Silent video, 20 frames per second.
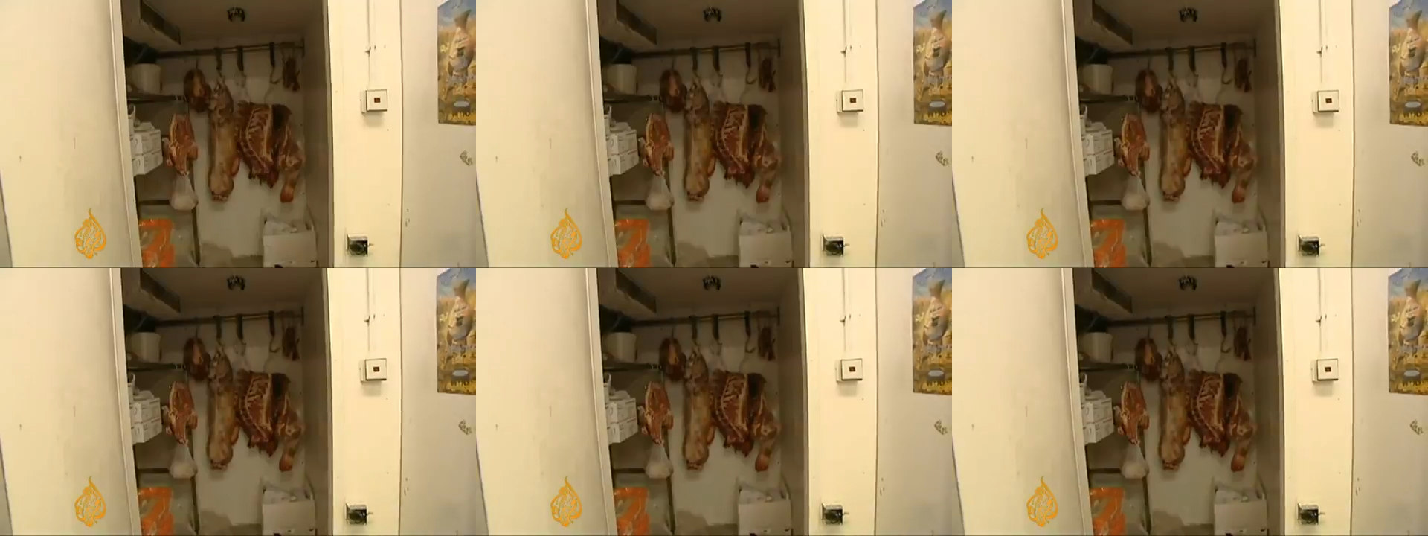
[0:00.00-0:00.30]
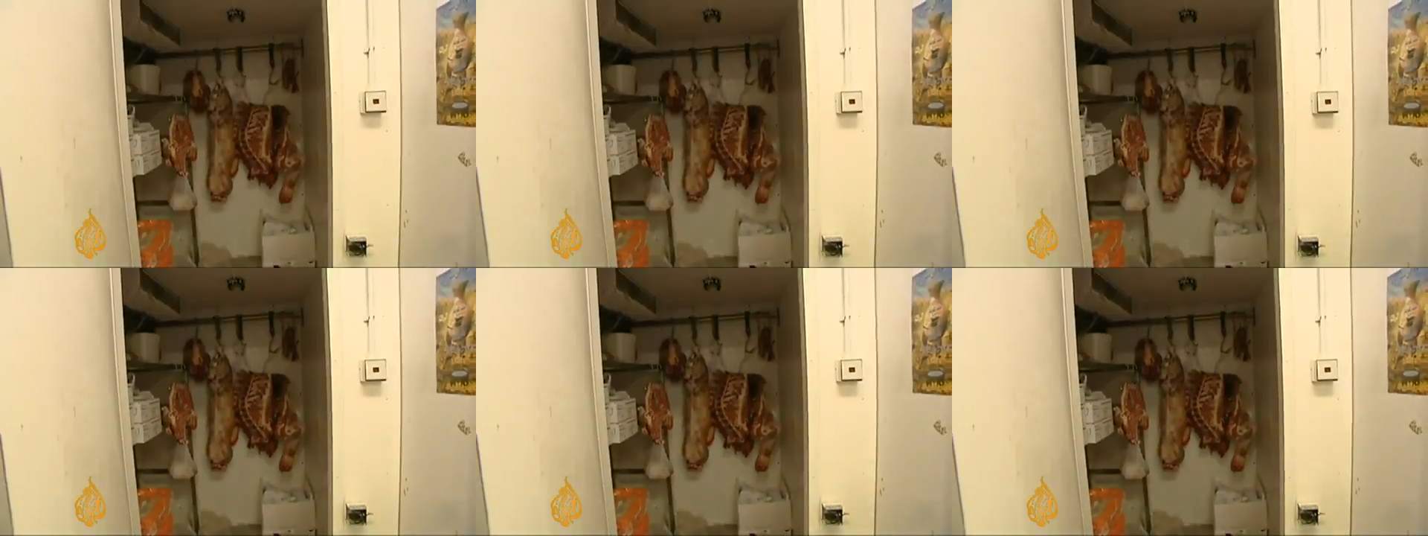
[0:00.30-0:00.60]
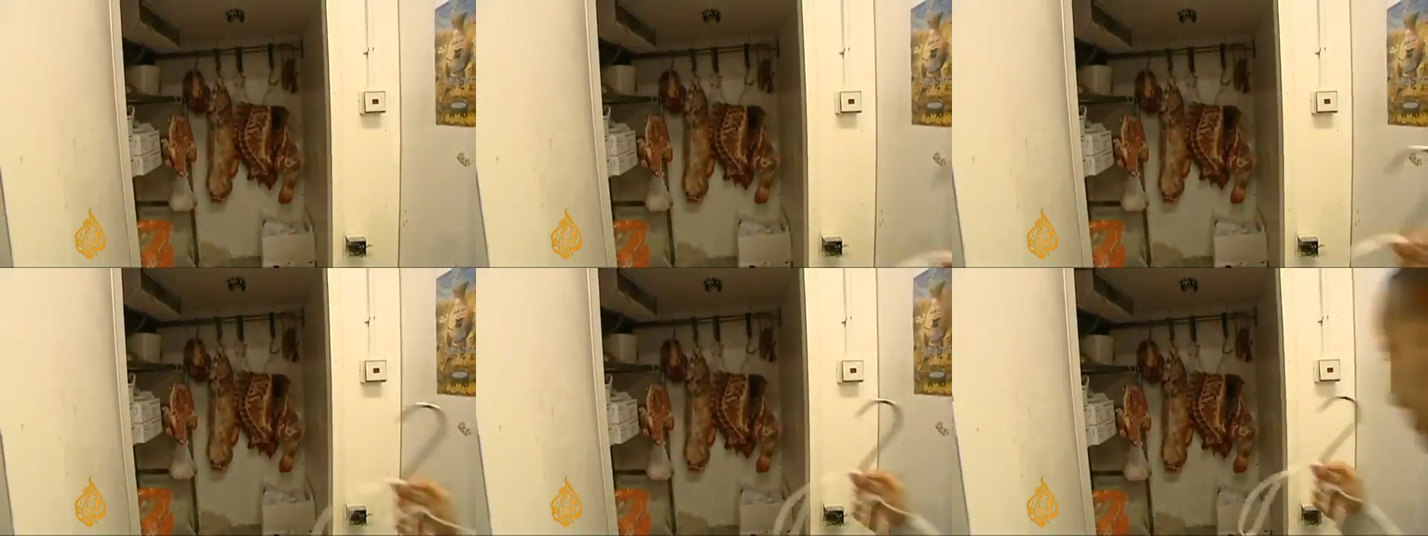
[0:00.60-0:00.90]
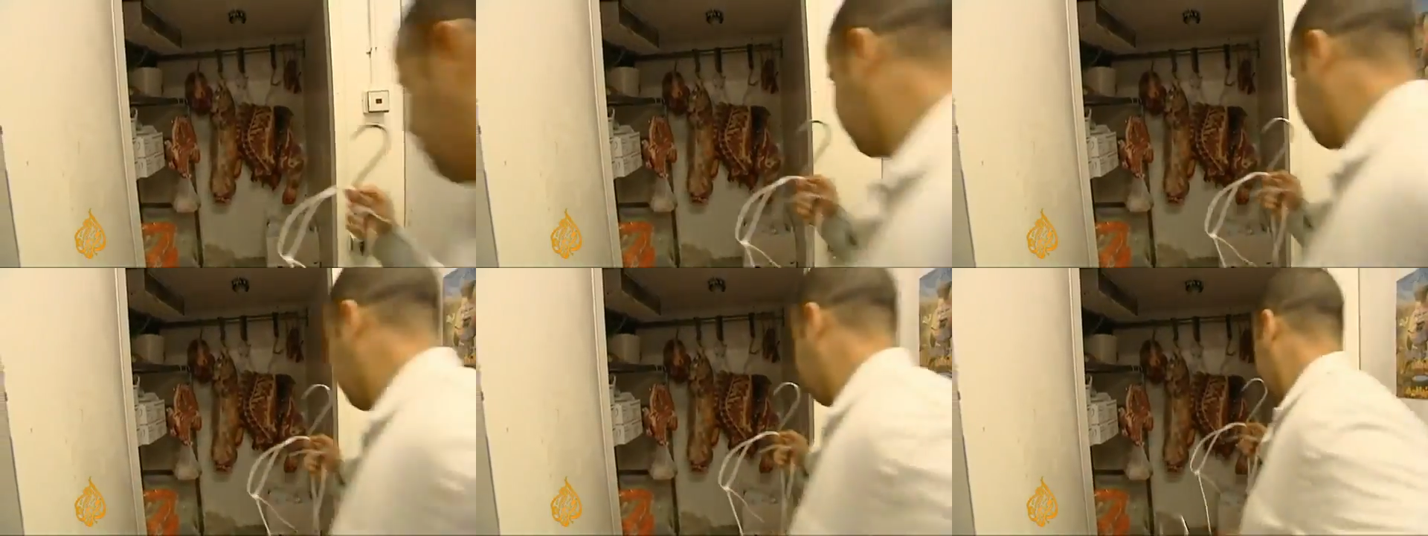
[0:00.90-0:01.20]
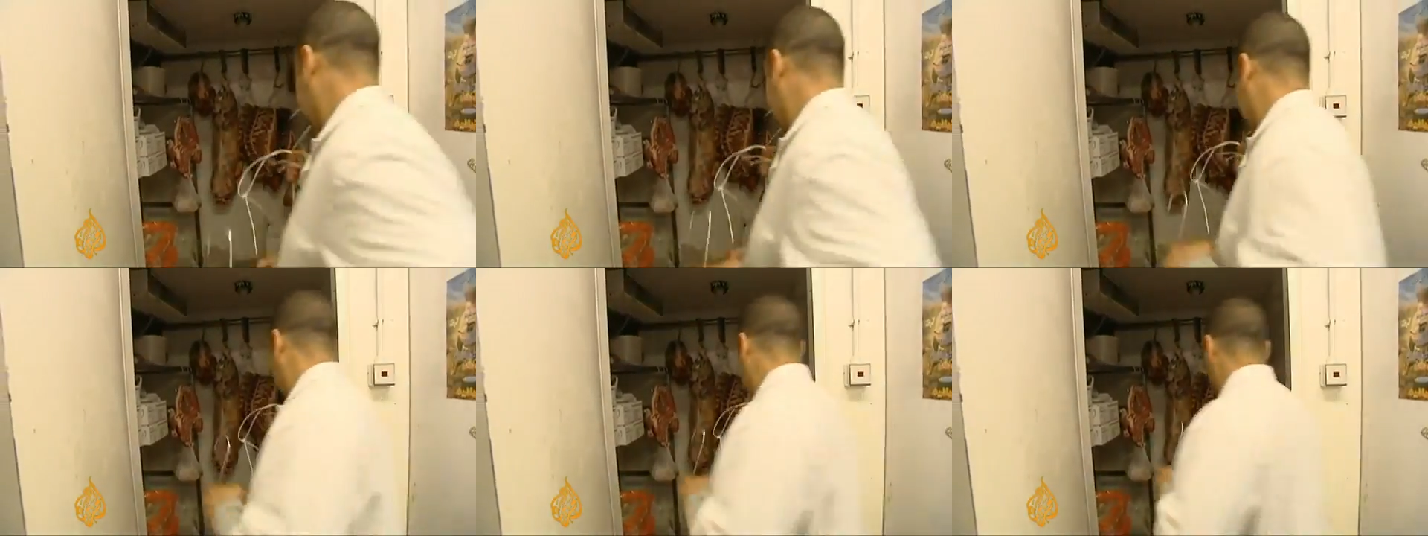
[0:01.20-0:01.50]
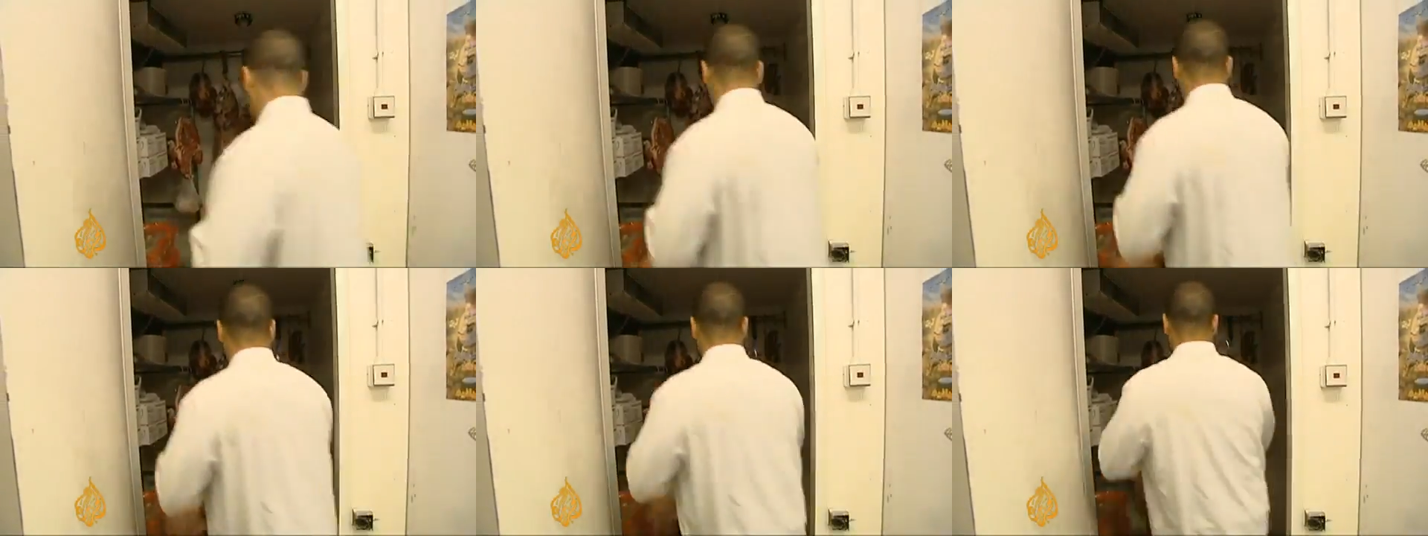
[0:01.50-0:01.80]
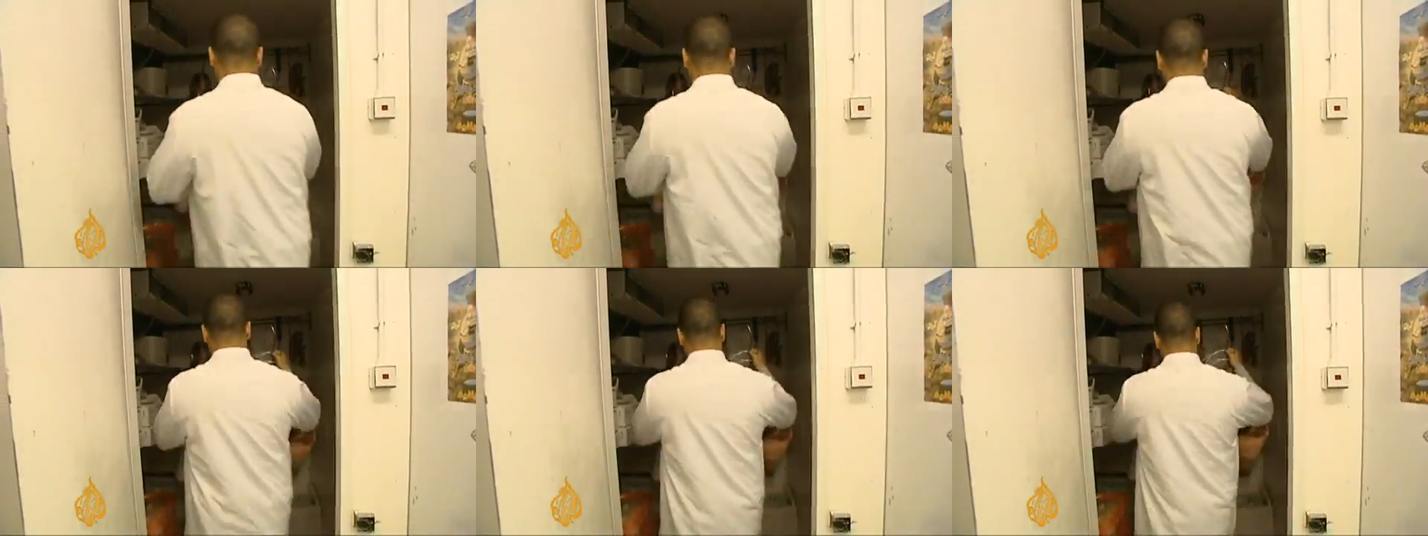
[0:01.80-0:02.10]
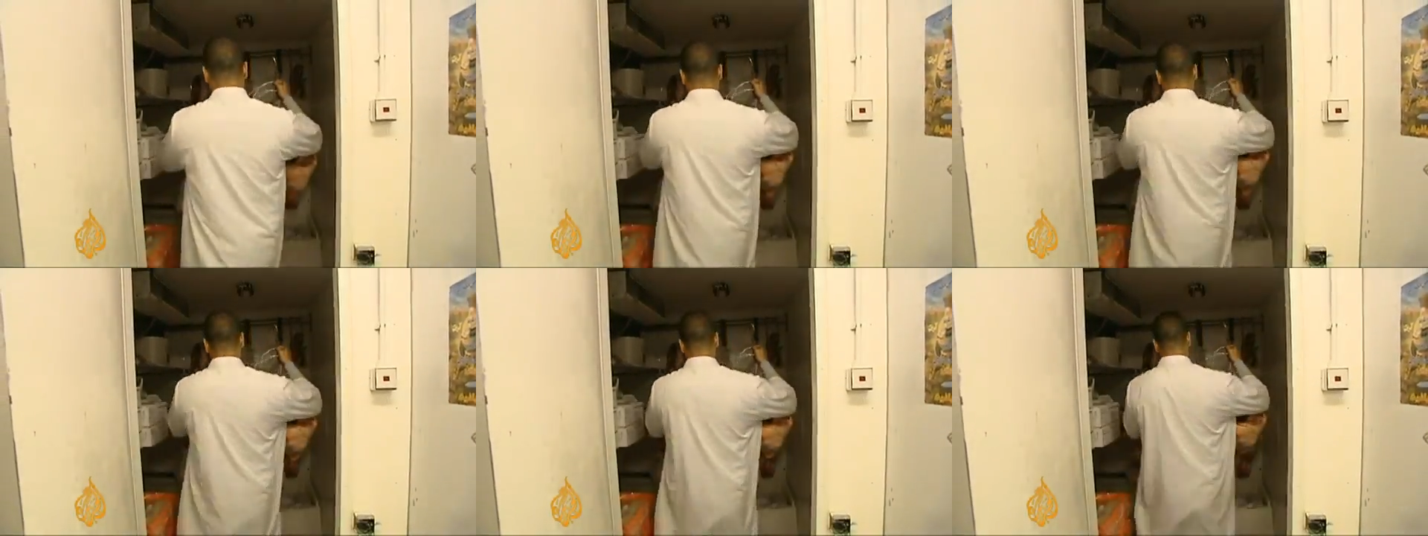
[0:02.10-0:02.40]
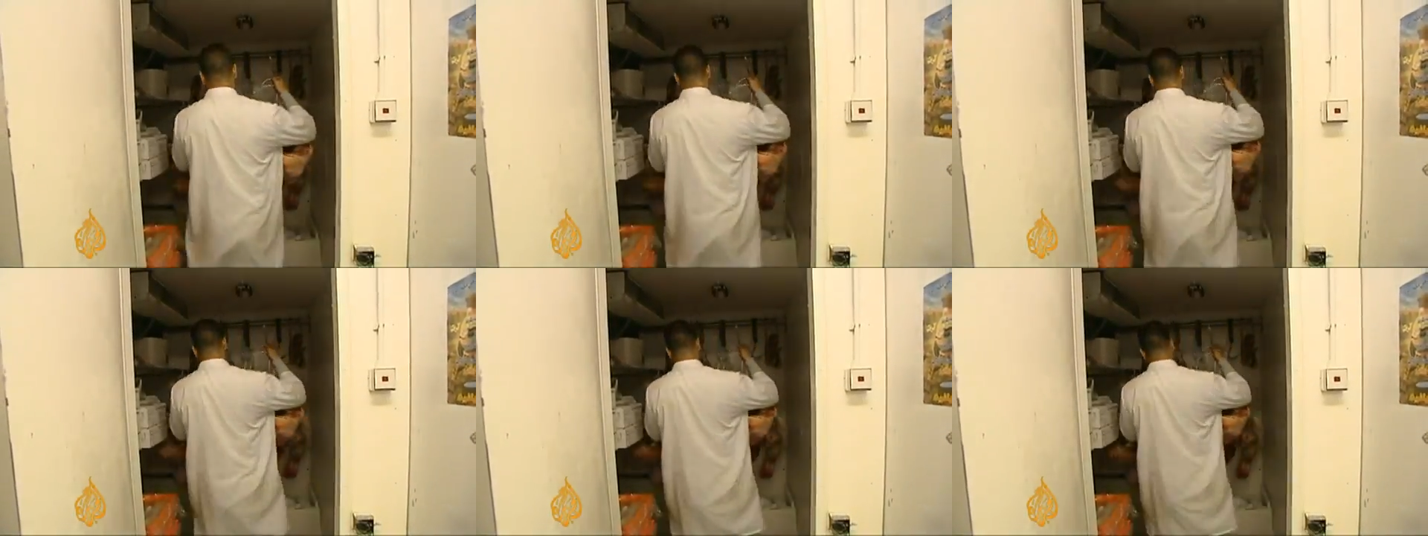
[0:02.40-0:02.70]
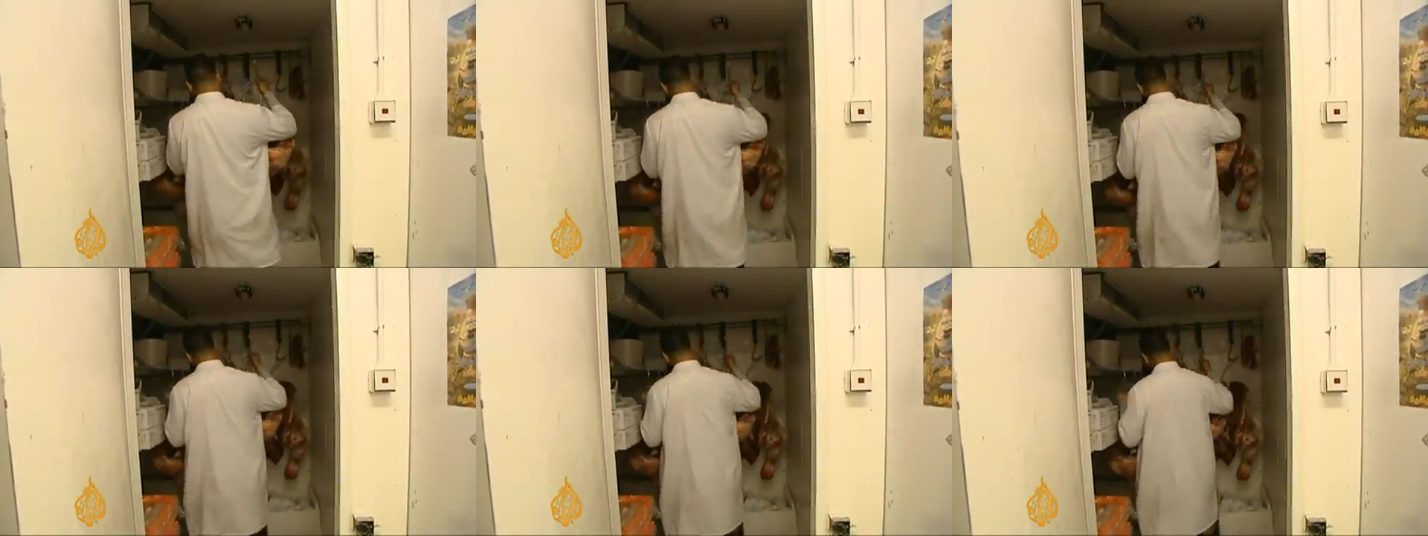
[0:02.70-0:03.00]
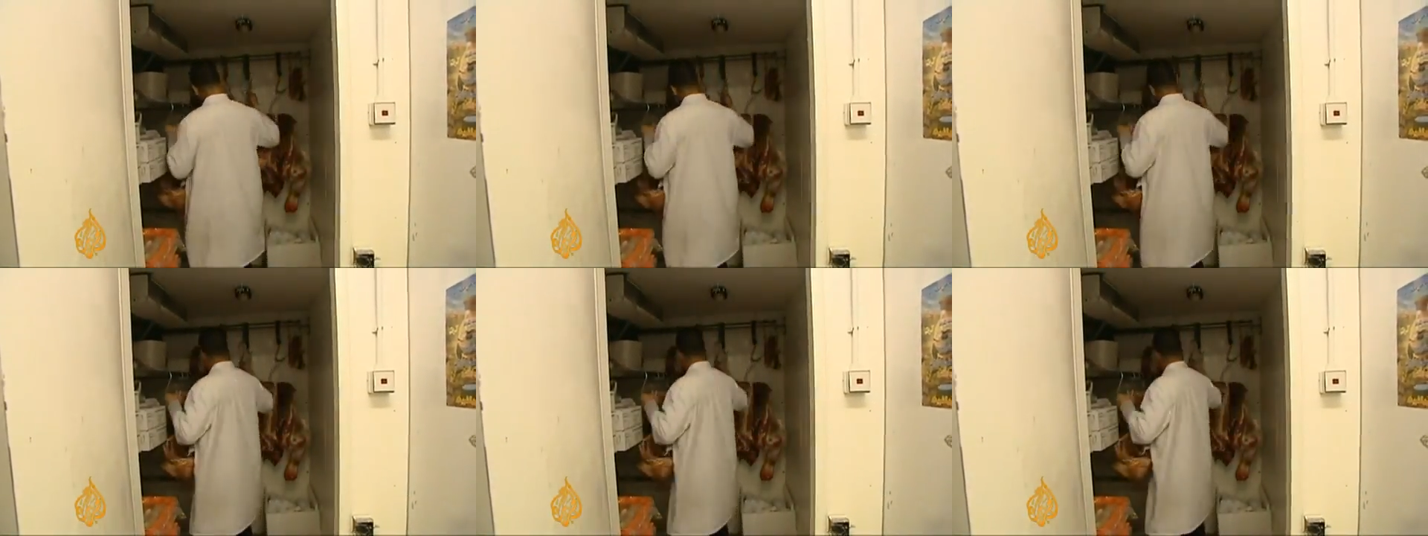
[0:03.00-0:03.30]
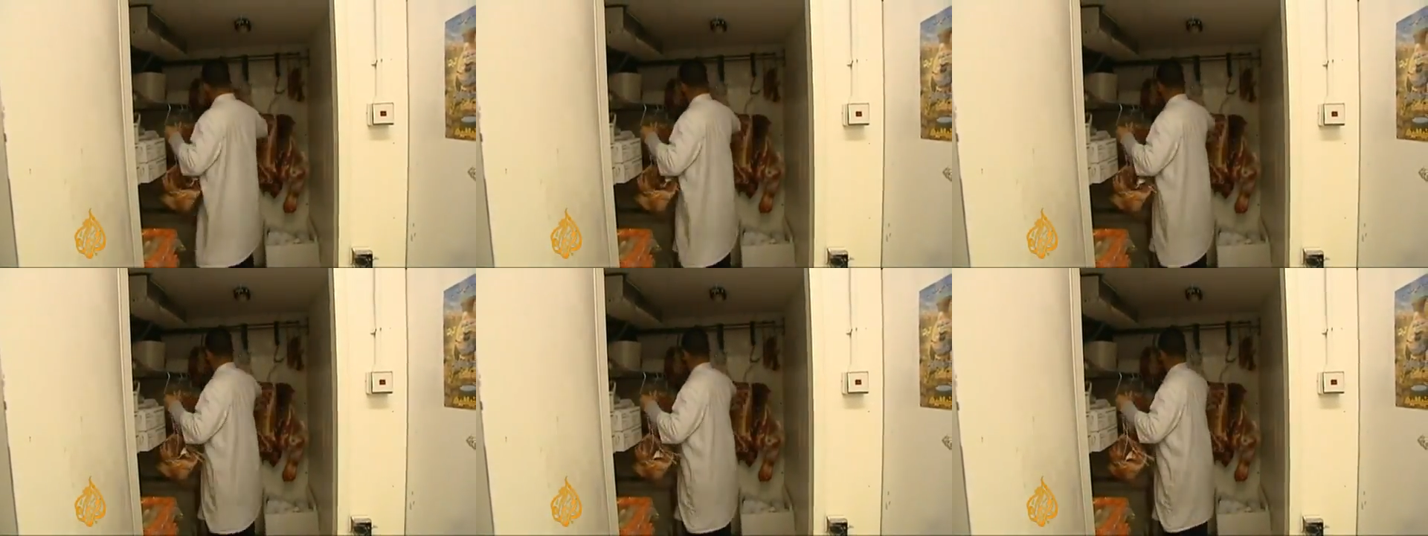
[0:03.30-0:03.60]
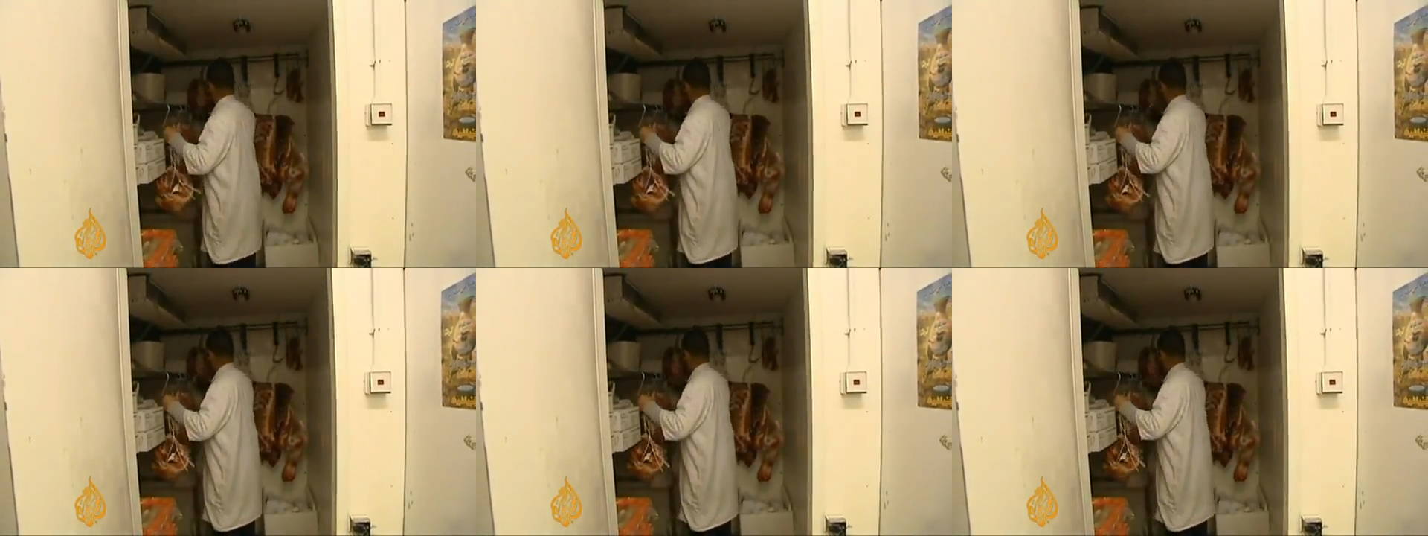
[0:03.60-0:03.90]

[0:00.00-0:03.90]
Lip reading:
(no speaker visible)